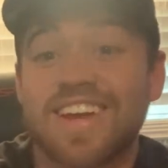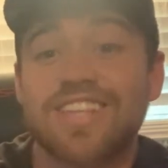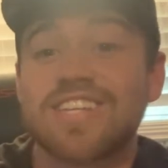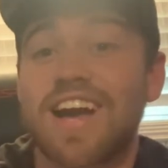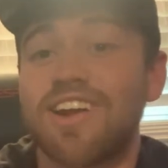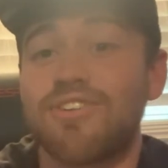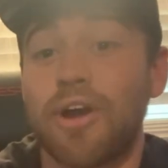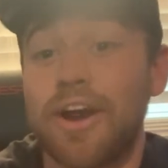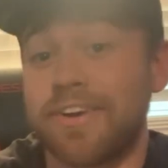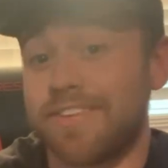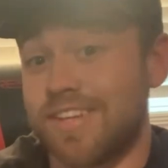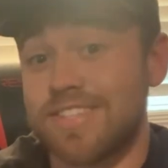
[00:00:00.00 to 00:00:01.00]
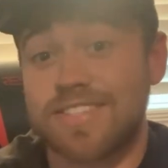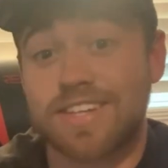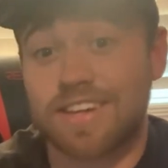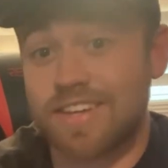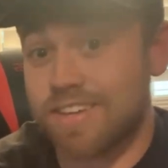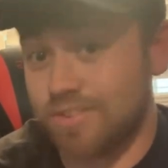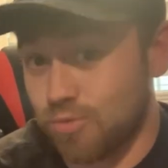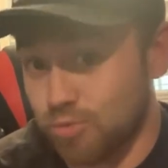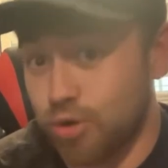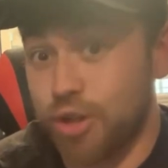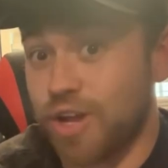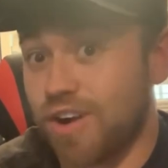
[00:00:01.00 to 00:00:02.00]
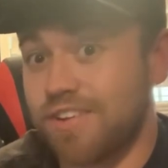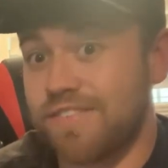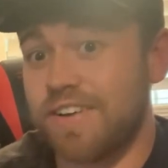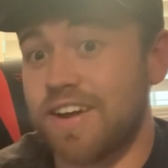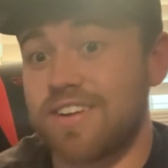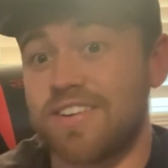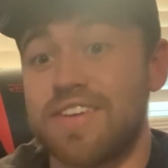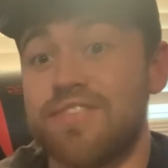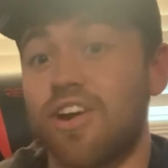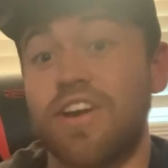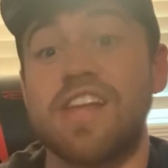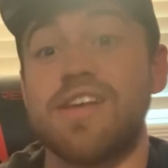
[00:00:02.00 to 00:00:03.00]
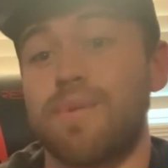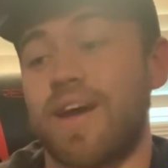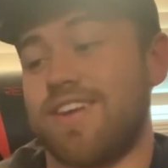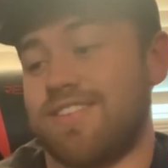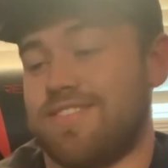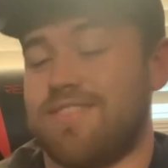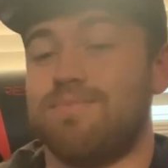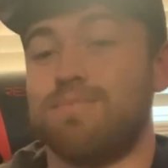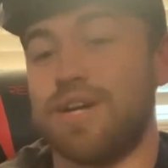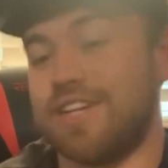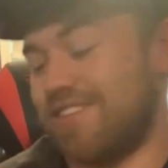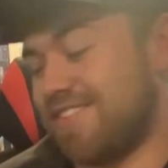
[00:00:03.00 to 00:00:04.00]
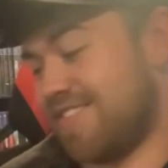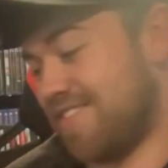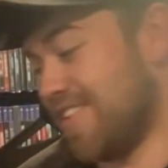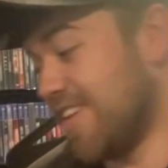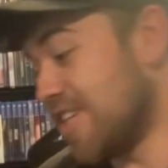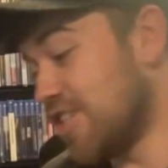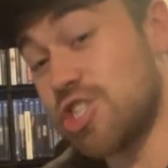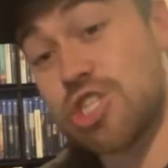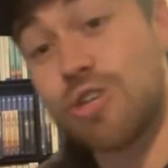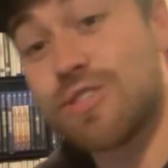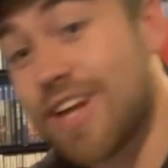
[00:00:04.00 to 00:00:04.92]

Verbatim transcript: it's kind of rare. It's really hard to find out, even on eBay. But Joe's